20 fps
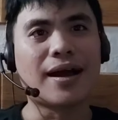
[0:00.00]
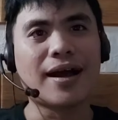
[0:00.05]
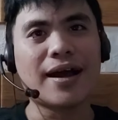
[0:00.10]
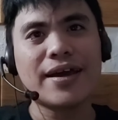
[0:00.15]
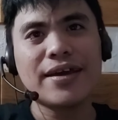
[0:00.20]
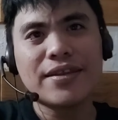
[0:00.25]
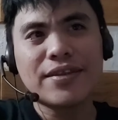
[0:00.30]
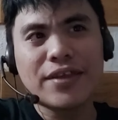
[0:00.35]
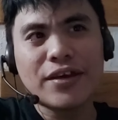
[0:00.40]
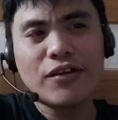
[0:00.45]

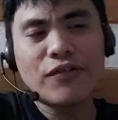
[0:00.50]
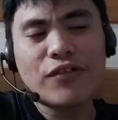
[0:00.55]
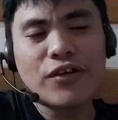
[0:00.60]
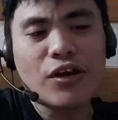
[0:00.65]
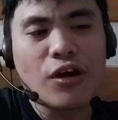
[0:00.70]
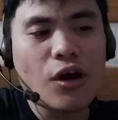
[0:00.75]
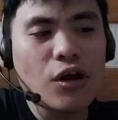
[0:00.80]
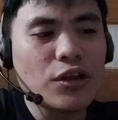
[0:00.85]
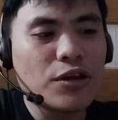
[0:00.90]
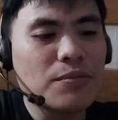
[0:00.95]
Hi, thank you for
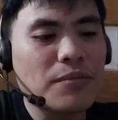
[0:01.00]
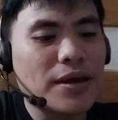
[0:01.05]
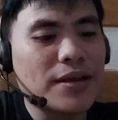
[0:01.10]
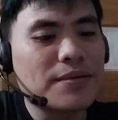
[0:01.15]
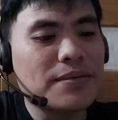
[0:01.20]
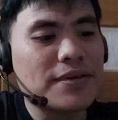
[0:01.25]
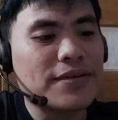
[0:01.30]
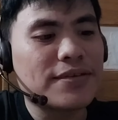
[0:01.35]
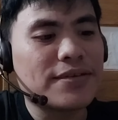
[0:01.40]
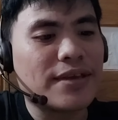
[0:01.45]
calling. My
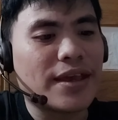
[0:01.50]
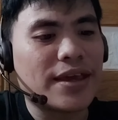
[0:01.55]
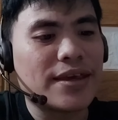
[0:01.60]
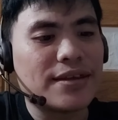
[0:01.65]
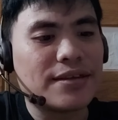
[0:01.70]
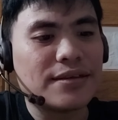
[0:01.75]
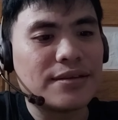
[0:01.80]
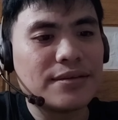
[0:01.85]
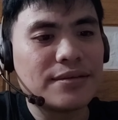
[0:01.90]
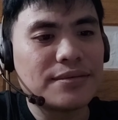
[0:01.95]
name is
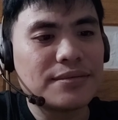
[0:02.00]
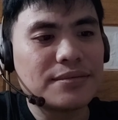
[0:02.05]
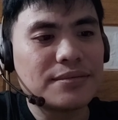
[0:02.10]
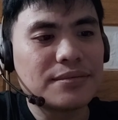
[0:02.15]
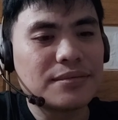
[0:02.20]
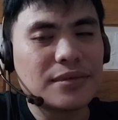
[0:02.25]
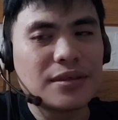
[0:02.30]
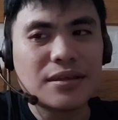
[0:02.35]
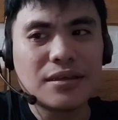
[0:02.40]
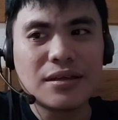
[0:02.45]
Nate.
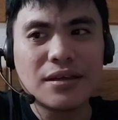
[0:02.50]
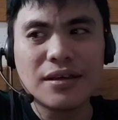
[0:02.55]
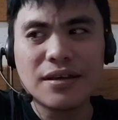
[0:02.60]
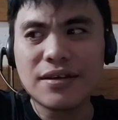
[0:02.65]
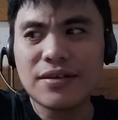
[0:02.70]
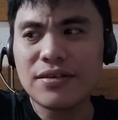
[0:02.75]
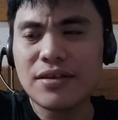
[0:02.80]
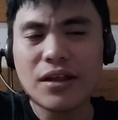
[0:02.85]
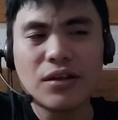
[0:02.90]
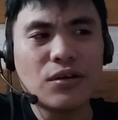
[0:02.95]

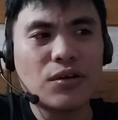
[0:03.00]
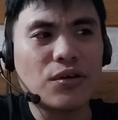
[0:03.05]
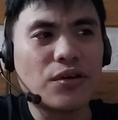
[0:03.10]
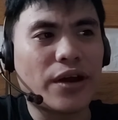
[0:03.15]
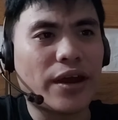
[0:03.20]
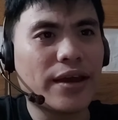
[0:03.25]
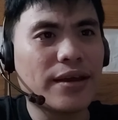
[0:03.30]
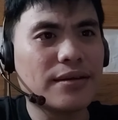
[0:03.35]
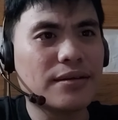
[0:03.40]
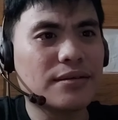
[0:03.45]
Is that
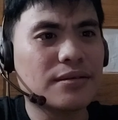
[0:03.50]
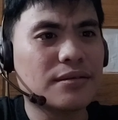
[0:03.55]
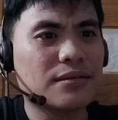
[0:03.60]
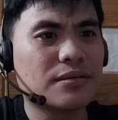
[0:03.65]
correct?